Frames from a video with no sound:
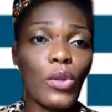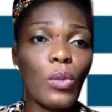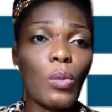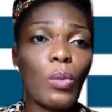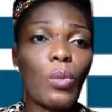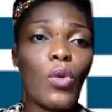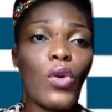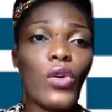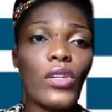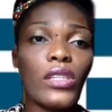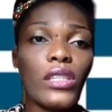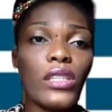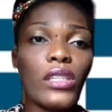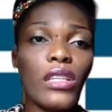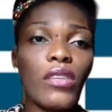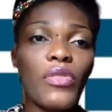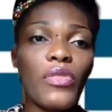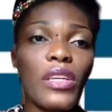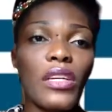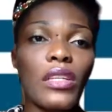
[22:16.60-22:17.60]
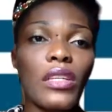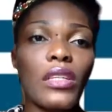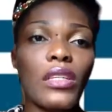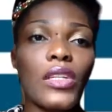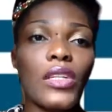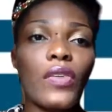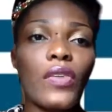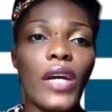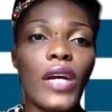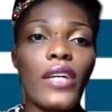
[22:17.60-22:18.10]
More significantly,
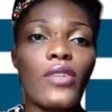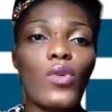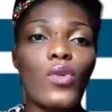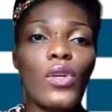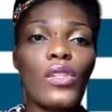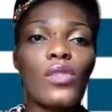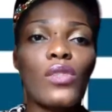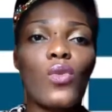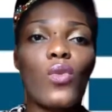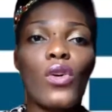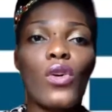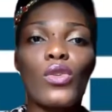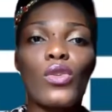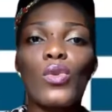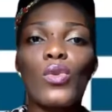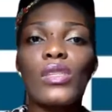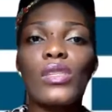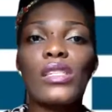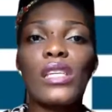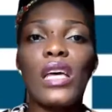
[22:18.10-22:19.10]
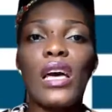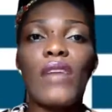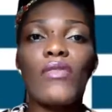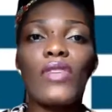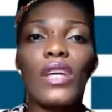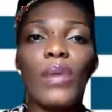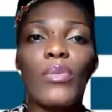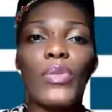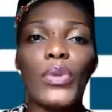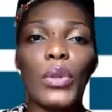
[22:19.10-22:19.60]
Rice was the one who served
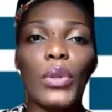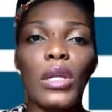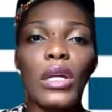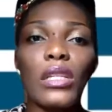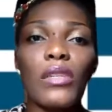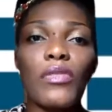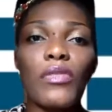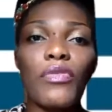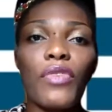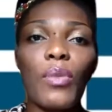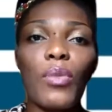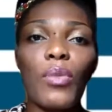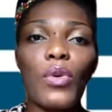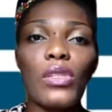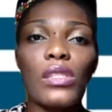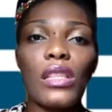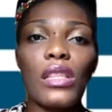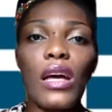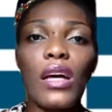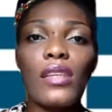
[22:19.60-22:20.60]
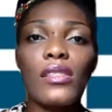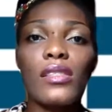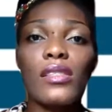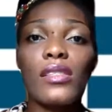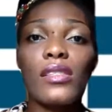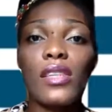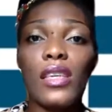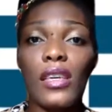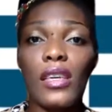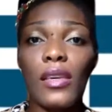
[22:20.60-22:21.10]
Abiola the famous last
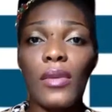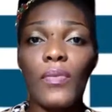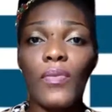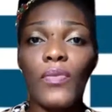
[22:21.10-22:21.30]
tea.